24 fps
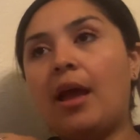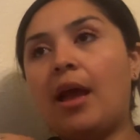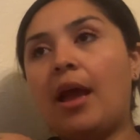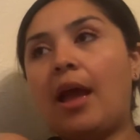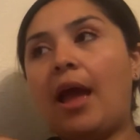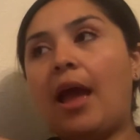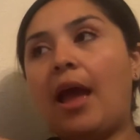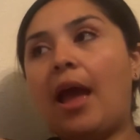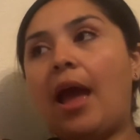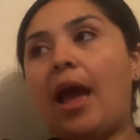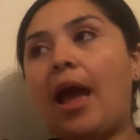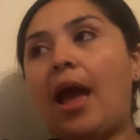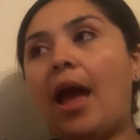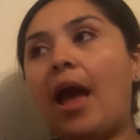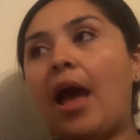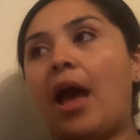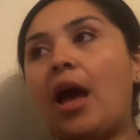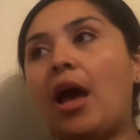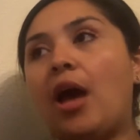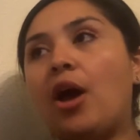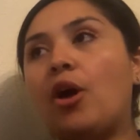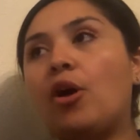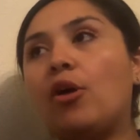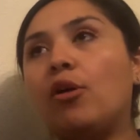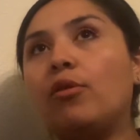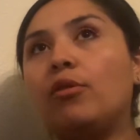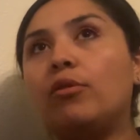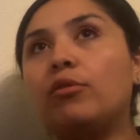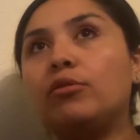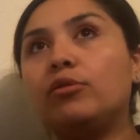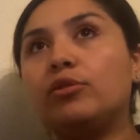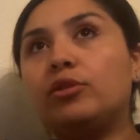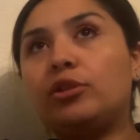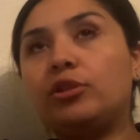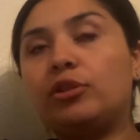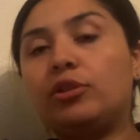
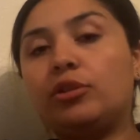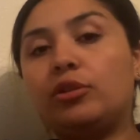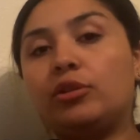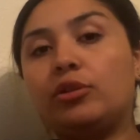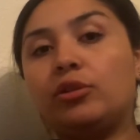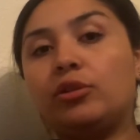house.